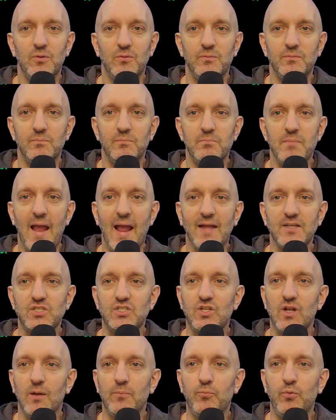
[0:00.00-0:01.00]

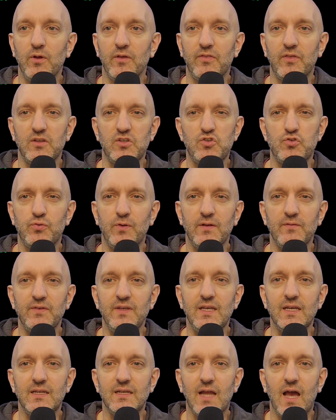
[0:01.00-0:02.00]
matched up with a
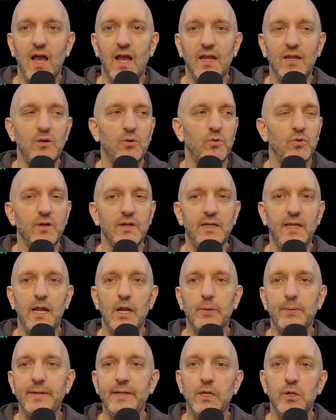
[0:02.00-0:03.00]
trivia night or a
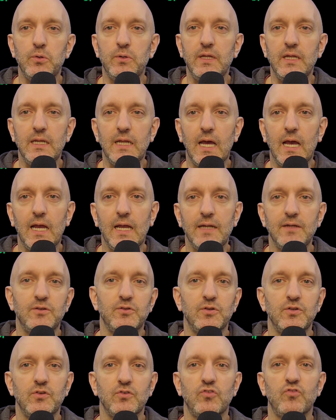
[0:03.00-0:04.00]
karaoke night,
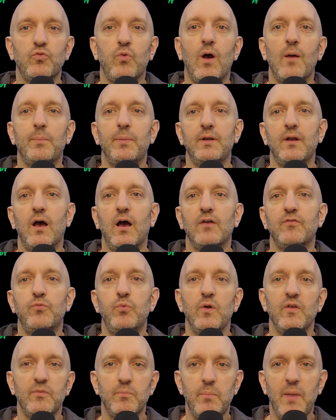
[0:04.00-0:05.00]
or you're swapping off
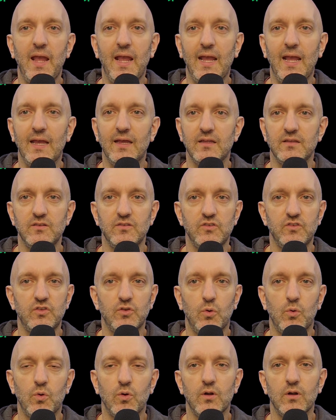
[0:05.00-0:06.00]
with bands
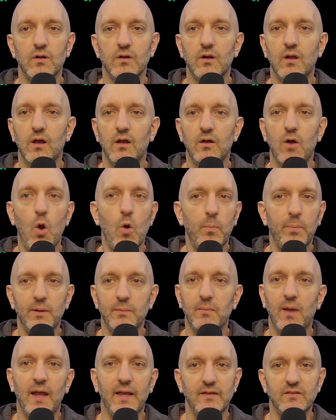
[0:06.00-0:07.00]
or open
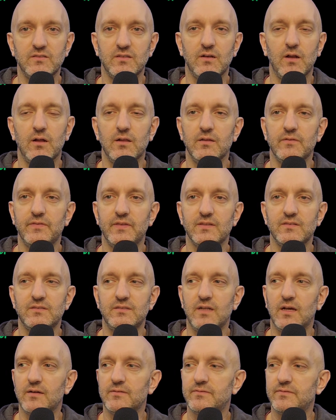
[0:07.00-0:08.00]
mics and all of this
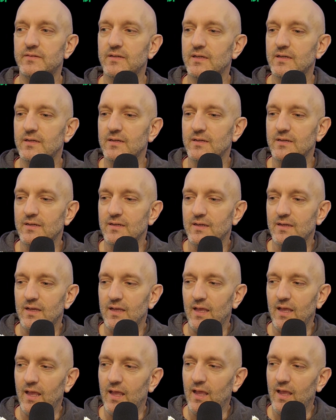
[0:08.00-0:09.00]
stuff.
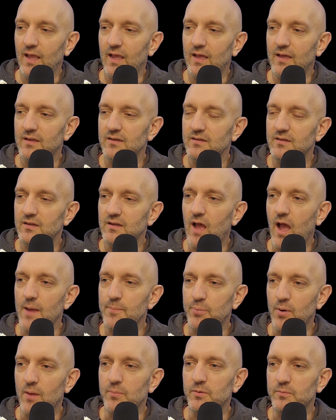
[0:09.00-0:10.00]
And I
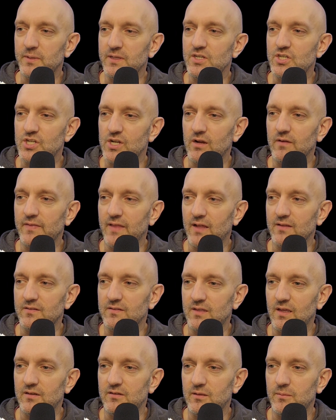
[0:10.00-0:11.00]
probably shared that
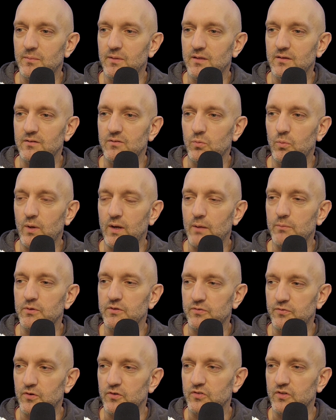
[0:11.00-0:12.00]
sentiment when I
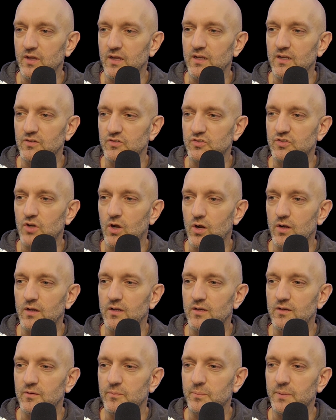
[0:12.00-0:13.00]
was first getting
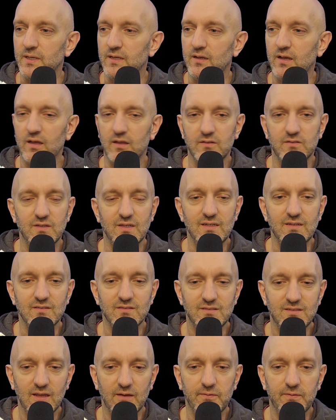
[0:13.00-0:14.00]
started, because it is
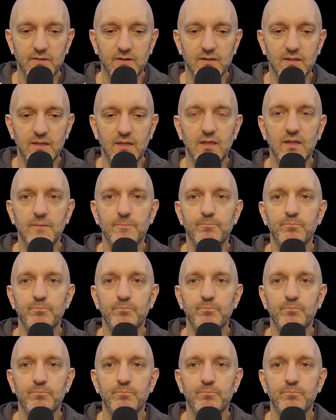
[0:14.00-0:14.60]
definitely